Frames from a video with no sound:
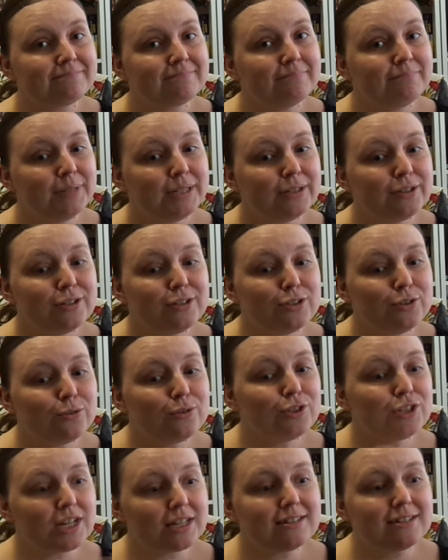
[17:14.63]
because you're
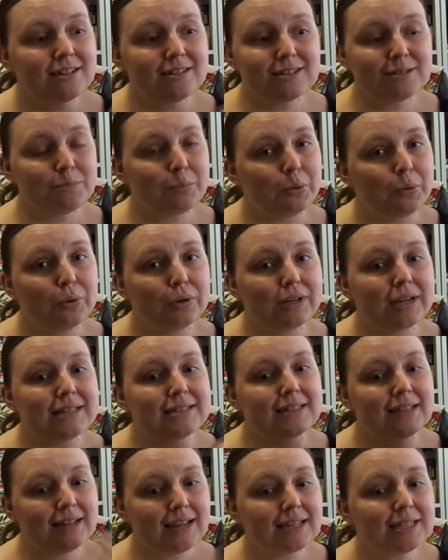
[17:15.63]
just as important as
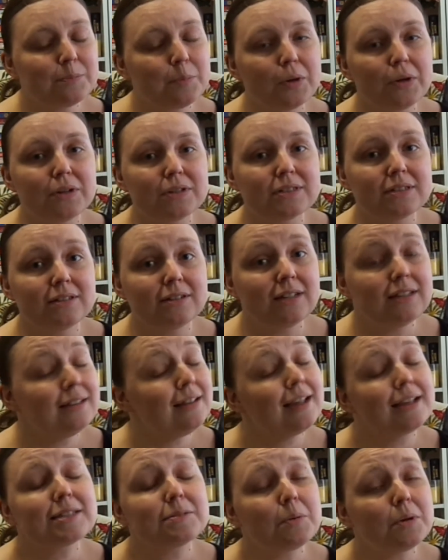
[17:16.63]
the next person, and the
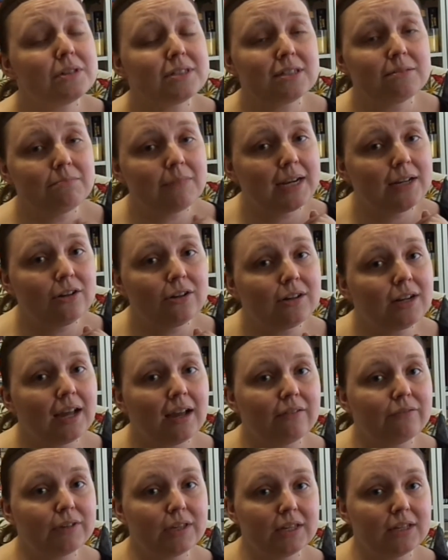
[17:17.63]
next person may not
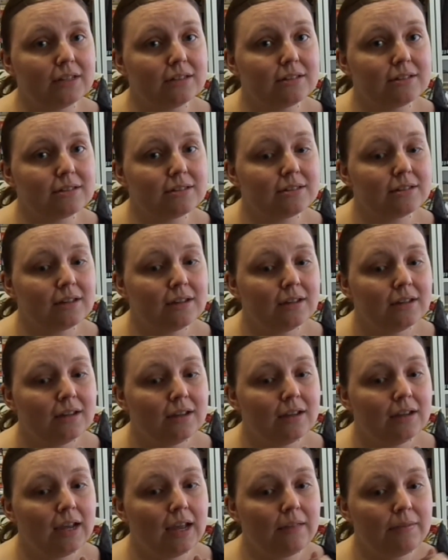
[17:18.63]
have kids,
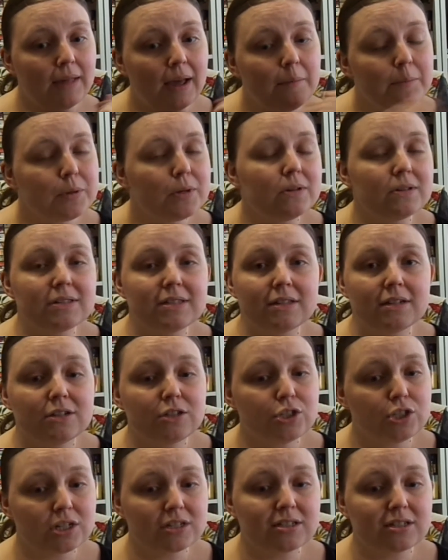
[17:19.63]
and that person is
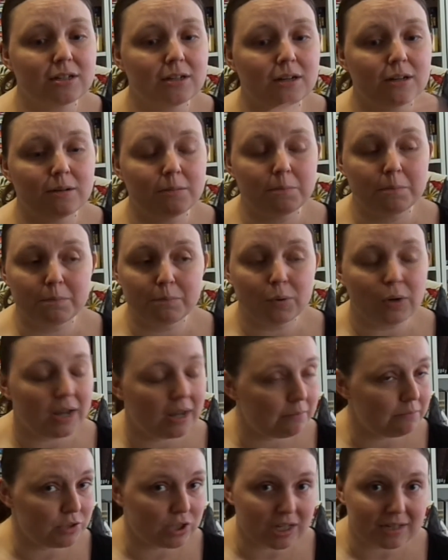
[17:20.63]
just
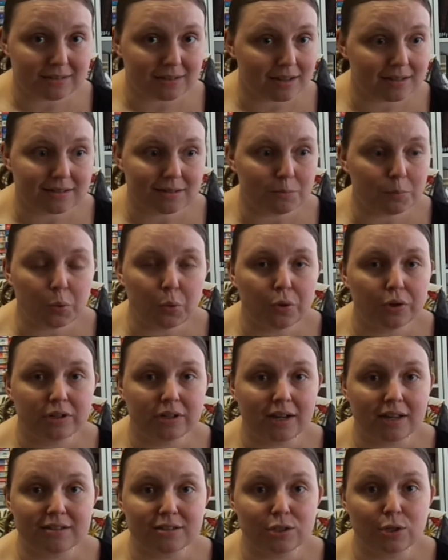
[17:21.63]
as important
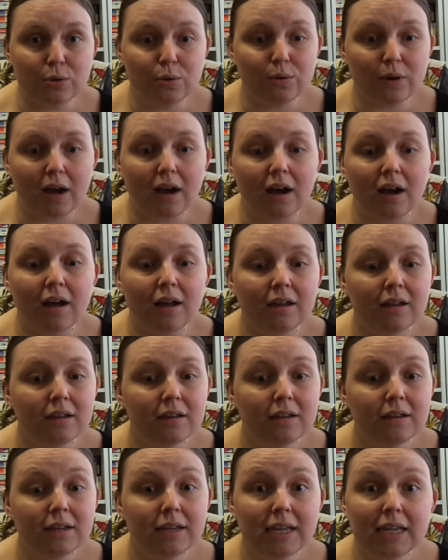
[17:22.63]
as you are,
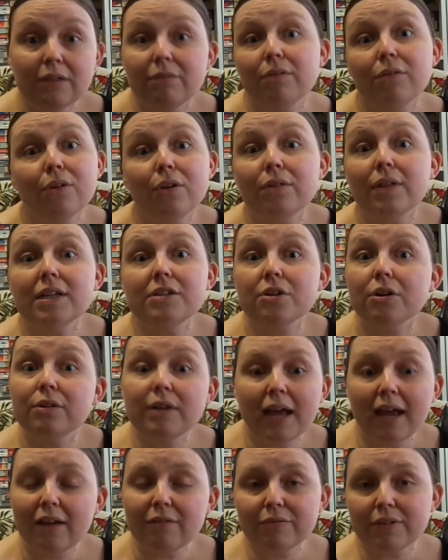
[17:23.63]
even though they don't
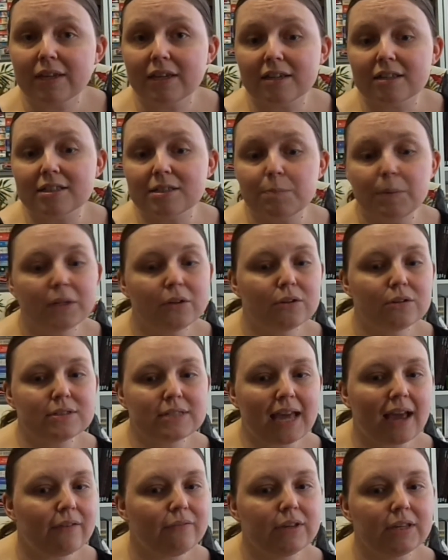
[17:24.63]
have kids, because
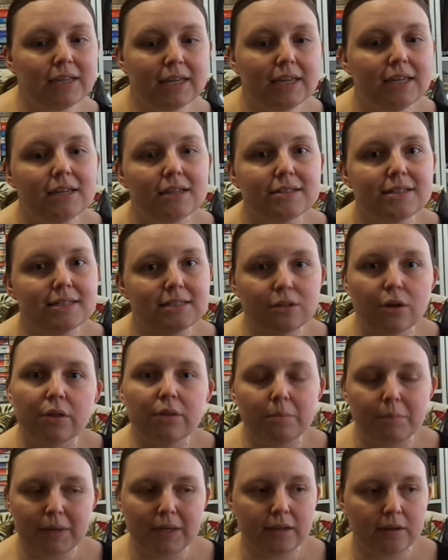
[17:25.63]
having kids is not
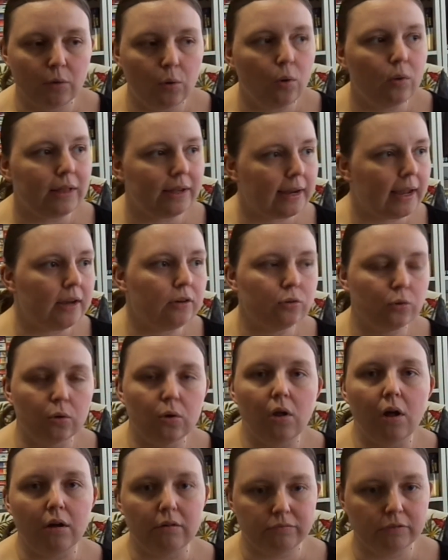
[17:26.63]
the be all and end
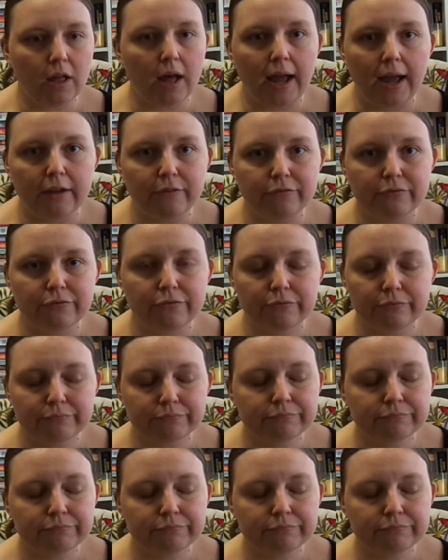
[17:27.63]
all of life.